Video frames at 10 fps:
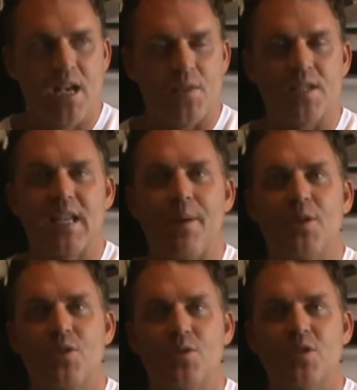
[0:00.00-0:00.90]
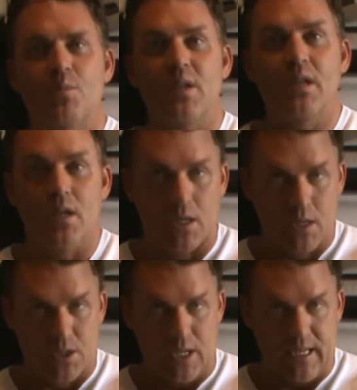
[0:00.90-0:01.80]
The Sabbath used to be
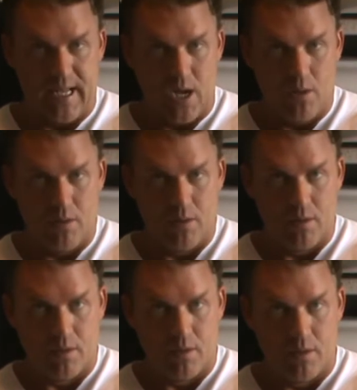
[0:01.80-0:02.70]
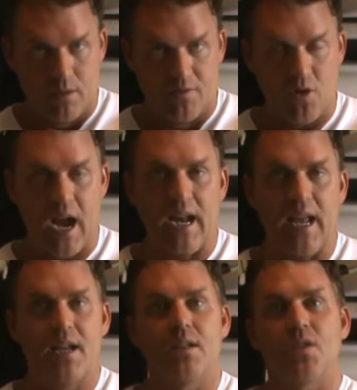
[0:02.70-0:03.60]
sundown
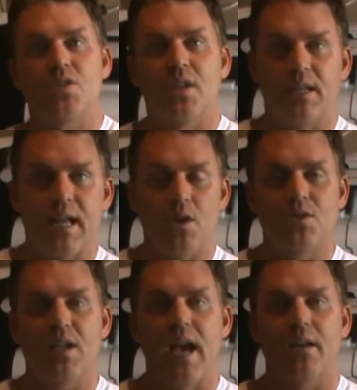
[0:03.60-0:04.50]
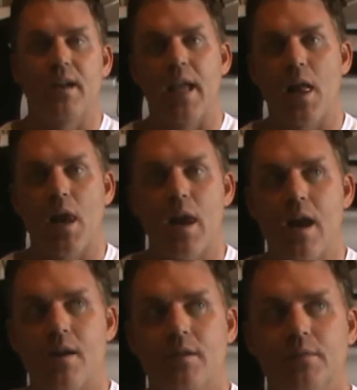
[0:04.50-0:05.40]
Friday till sundown Saturday.
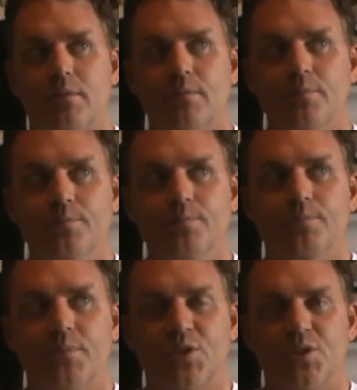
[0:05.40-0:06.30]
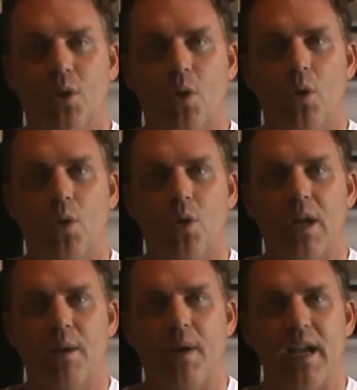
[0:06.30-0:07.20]
So,
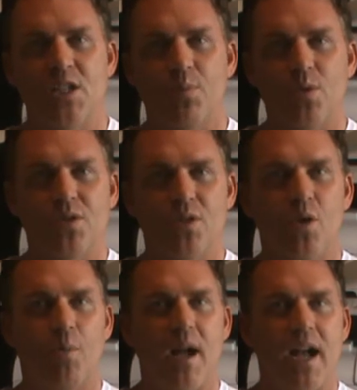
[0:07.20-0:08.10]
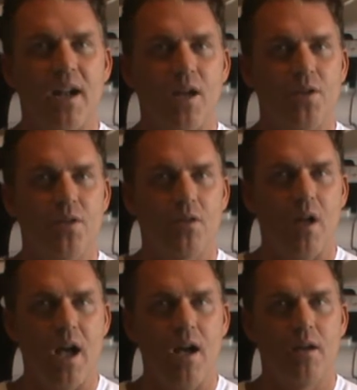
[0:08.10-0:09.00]
am I supposed to go back under the
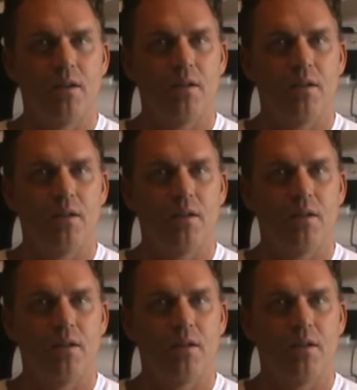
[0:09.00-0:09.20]
law?